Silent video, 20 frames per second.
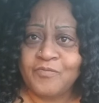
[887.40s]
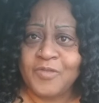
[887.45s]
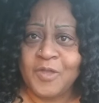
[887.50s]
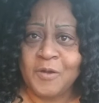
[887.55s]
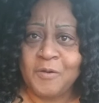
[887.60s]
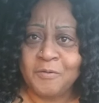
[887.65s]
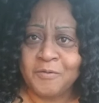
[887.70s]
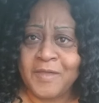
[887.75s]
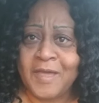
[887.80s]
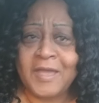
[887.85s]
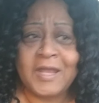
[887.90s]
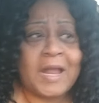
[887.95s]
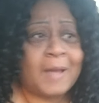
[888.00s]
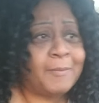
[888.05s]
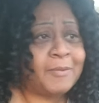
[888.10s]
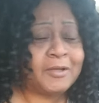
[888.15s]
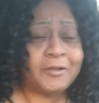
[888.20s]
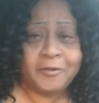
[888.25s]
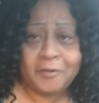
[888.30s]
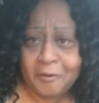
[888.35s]
Okay, and
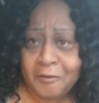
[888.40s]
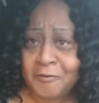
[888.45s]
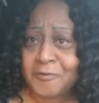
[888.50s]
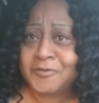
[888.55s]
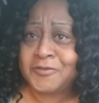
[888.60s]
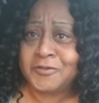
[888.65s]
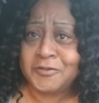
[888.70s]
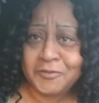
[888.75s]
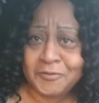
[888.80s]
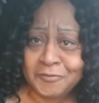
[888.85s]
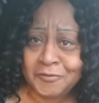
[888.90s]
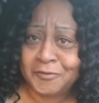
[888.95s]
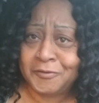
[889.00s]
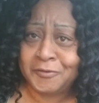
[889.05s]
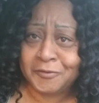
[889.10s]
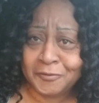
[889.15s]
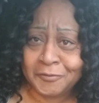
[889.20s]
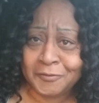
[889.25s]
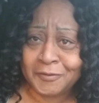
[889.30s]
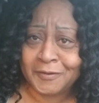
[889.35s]
I'm encouraging you to
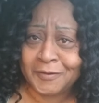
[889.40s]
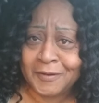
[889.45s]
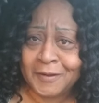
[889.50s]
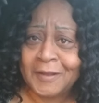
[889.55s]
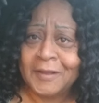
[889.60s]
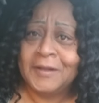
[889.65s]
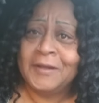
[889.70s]
do it.